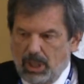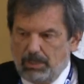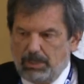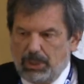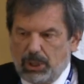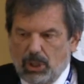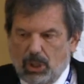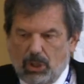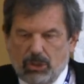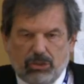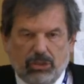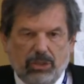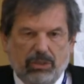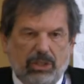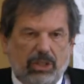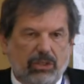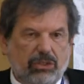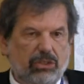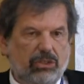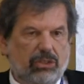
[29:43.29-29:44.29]
Because
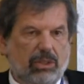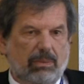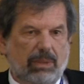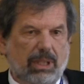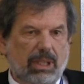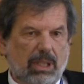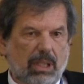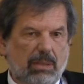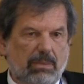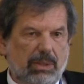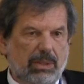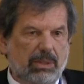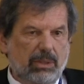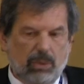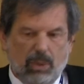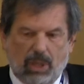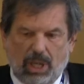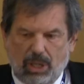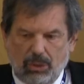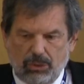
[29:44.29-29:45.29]
this is available in
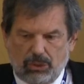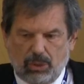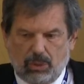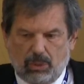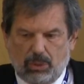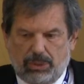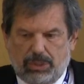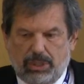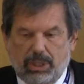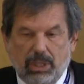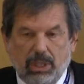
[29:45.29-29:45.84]
your household.